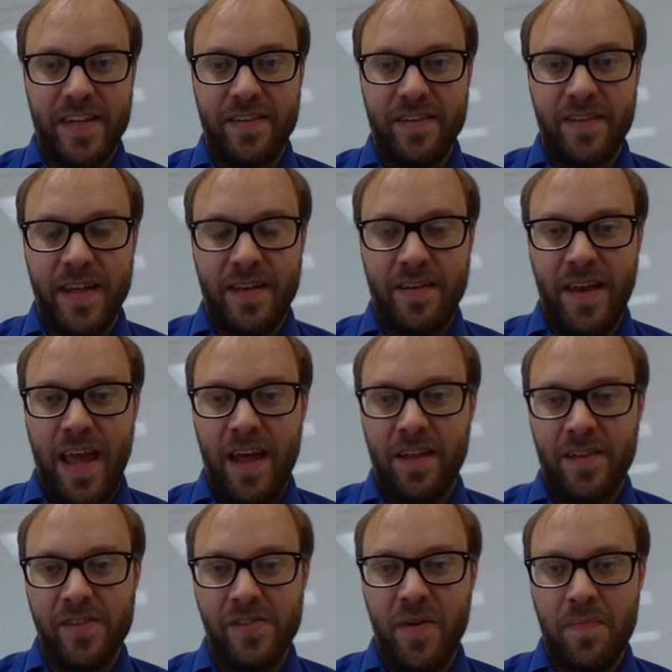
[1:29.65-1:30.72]
and
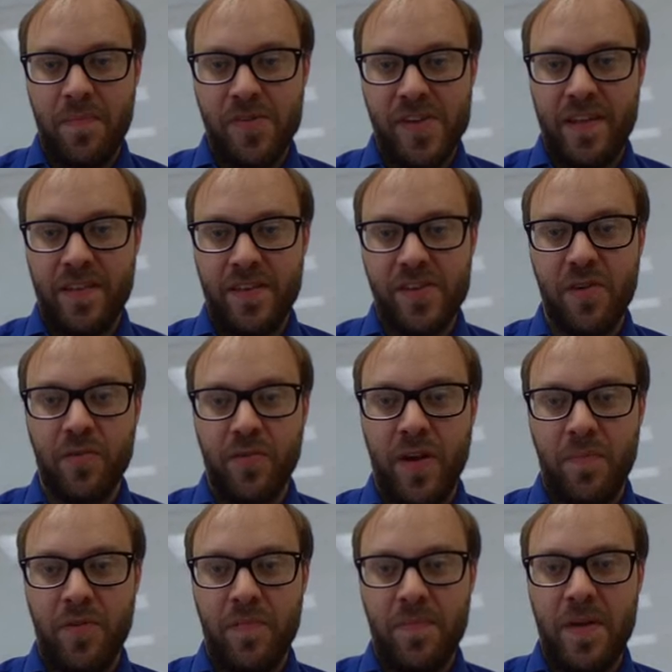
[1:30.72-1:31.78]
L is representing the total
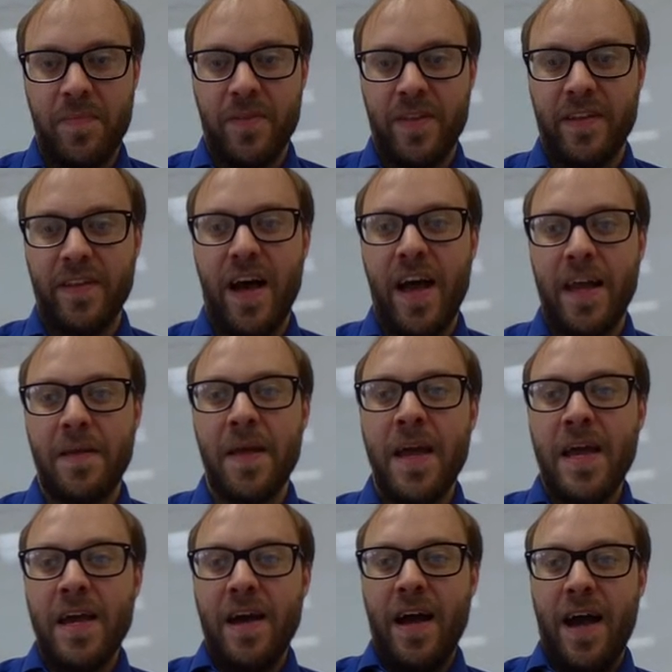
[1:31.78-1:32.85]
number of people in
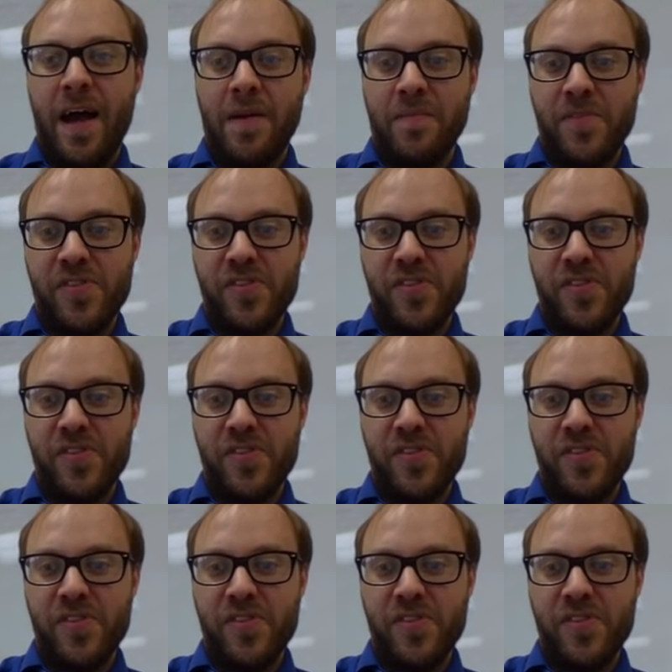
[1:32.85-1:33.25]
the line.